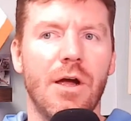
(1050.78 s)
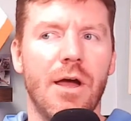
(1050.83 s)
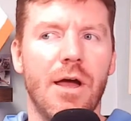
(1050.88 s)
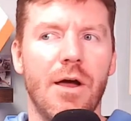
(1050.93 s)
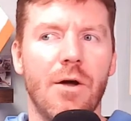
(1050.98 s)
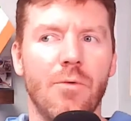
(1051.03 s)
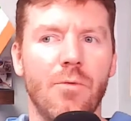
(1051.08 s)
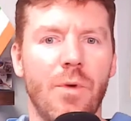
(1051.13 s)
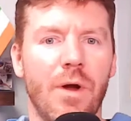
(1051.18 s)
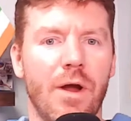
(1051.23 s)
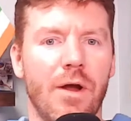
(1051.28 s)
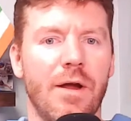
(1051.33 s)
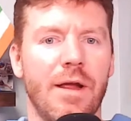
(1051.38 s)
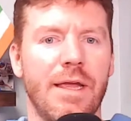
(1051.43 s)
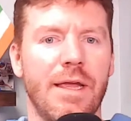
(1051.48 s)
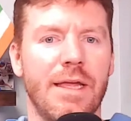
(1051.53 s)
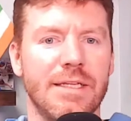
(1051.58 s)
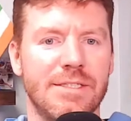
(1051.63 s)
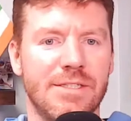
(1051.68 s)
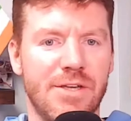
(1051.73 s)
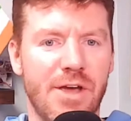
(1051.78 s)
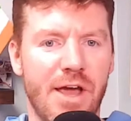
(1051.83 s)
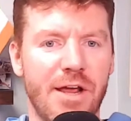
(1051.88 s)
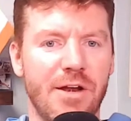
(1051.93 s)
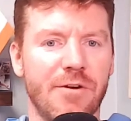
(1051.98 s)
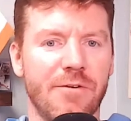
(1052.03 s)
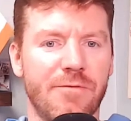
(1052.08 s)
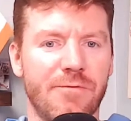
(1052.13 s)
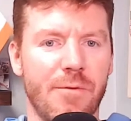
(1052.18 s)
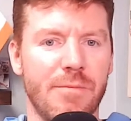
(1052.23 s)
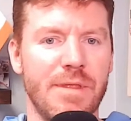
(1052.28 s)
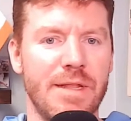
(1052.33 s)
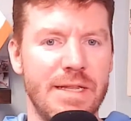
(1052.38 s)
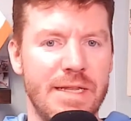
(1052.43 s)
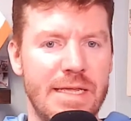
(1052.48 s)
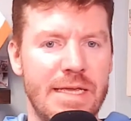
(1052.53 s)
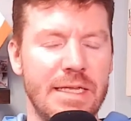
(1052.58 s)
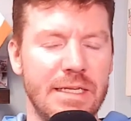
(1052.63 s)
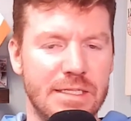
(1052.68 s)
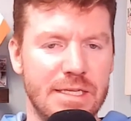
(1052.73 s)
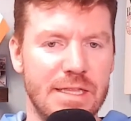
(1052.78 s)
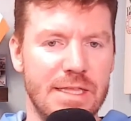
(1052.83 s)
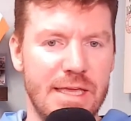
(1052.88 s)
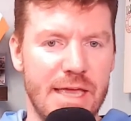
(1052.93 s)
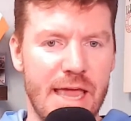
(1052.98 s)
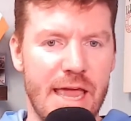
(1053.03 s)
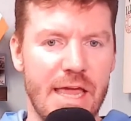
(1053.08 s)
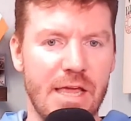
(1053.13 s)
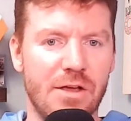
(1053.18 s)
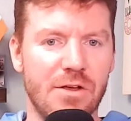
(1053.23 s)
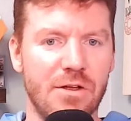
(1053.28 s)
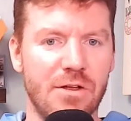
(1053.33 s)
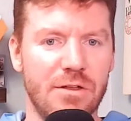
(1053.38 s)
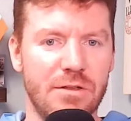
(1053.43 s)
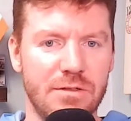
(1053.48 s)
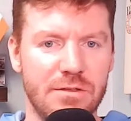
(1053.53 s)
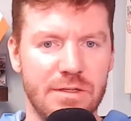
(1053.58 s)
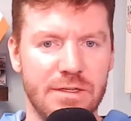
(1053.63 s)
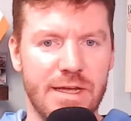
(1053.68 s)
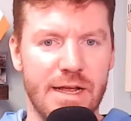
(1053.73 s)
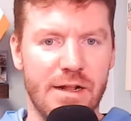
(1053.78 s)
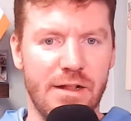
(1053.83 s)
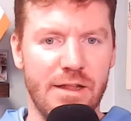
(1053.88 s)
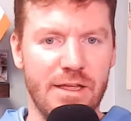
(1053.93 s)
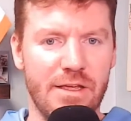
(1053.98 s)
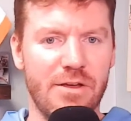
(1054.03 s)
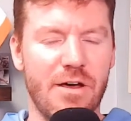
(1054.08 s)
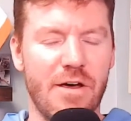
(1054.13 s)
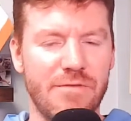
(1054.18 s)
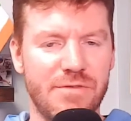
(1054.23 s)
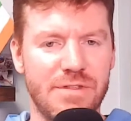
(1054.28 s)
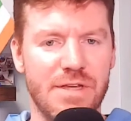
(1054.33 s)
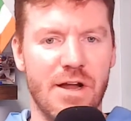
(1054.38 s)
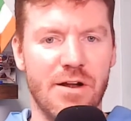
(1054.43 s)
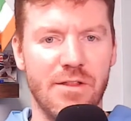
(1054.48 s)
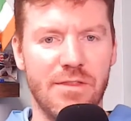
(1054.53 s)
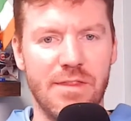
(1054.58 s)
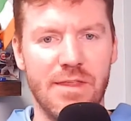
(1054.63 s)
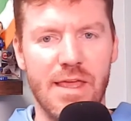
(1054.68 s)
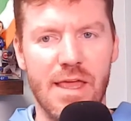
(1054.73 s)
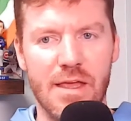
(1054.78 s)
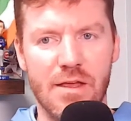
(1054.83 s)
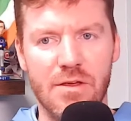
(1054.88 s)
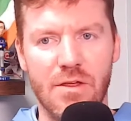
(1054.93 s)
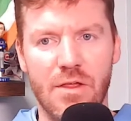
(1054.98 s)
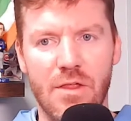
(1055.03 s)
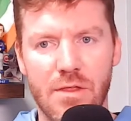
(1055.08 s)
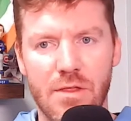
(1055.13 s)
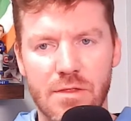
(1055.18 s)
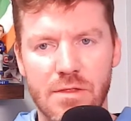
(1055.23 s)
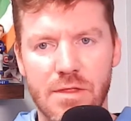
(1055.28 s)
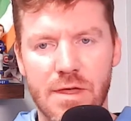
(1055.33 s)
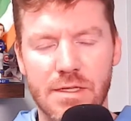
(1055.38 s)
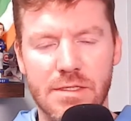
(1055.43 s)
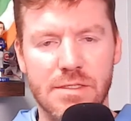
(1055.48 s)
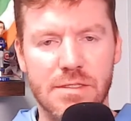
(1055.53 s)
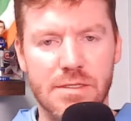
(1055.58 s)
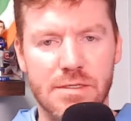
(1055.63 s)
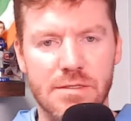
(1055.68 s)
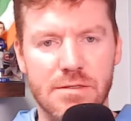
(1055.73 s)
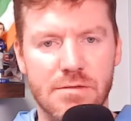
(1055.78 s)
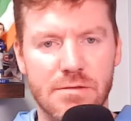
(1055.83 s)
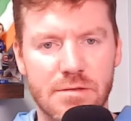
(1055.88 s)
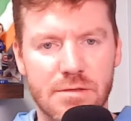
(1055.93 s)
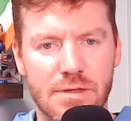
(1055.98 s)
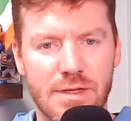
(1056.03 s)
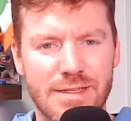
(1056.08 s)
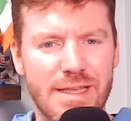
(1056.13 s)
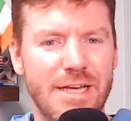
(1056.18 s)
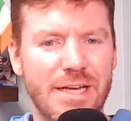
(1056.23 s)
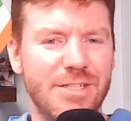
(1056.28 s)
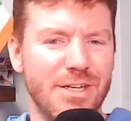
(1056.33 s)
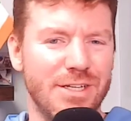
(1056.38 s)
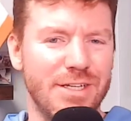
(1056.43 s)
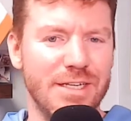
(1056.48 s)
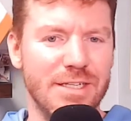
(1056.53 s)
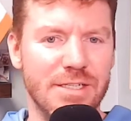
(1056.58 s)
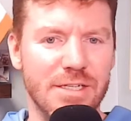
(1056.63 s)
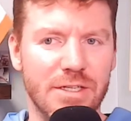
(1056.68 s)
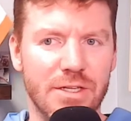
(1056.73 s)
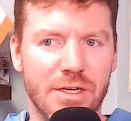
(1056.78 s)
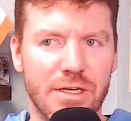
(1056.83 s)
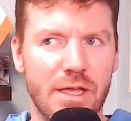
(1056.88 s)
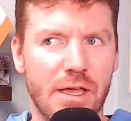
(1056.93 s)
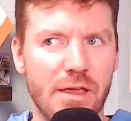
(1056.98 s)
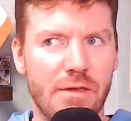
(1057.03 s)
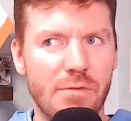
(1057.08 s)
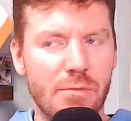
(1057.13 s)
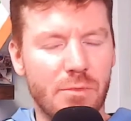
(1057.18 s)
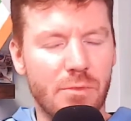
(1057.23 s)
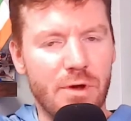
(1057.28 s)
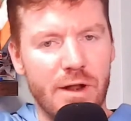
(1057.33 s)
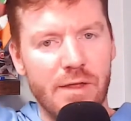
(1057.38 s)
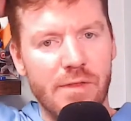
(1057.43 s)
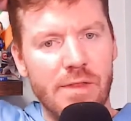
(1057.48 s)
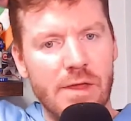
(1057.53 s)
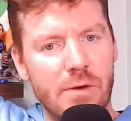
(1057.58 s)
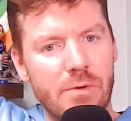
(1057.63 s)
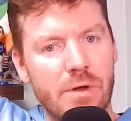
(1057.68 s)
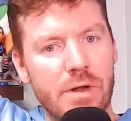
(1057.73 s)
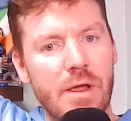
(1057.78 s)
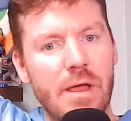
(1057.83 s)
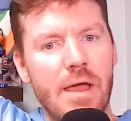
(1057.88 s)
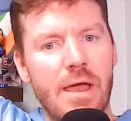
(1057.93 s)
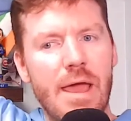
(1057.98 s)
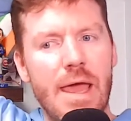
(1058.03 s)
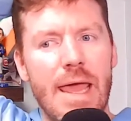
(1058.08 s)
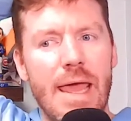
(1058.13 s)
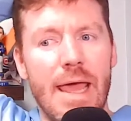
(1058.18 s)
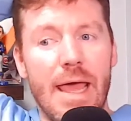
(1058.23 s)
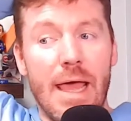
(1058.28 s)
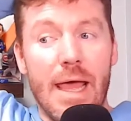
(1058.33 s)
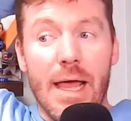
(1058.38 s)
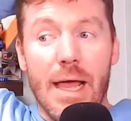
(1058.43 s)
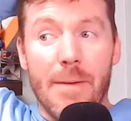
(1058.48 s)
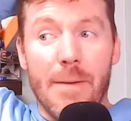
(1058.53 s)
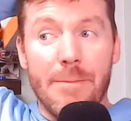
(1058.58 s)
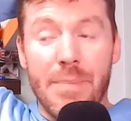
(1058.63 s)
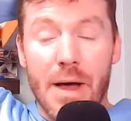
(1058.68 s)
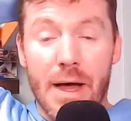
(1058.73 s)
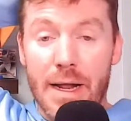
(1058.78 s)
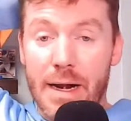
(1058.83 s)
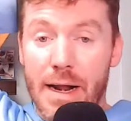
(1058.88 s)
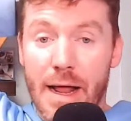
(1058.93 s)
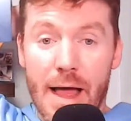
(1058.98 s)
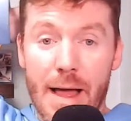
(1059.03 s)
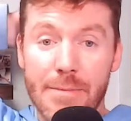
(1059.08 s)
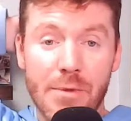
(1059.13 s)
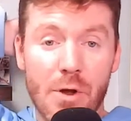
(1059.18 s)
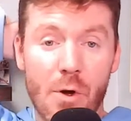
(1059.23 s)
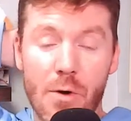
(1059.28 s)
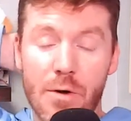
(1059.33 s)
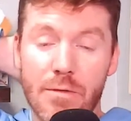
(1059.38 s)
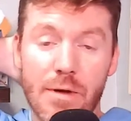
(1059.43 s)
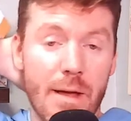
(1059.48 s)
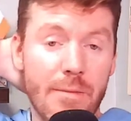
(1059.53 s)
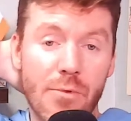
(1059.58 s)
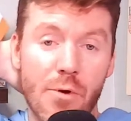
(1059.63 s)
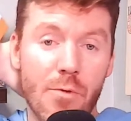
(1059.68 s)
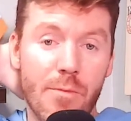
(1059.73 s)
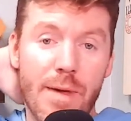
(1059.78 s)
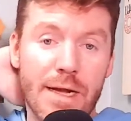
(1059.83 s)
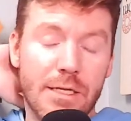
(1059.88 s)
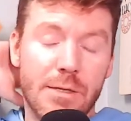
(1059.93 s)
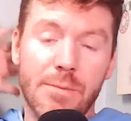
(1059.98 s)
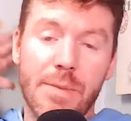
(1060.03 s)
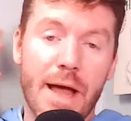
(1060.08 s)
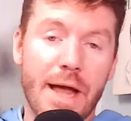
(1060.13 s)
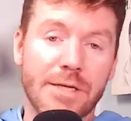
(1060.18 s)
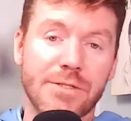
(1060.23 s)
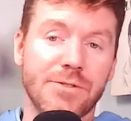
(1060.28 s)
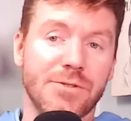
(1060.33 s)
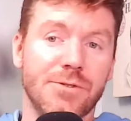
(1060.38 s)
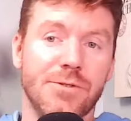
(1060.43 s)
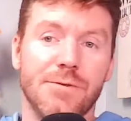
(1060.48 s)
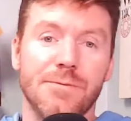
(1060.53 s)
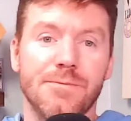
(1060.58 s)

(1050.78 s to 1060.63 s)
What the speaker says: where it gets tighter from the knee to the ankle, kind of like cuffs down at the ankle. That's actually a decent look. I'll give them credit on that one. But I'm going back to boxers.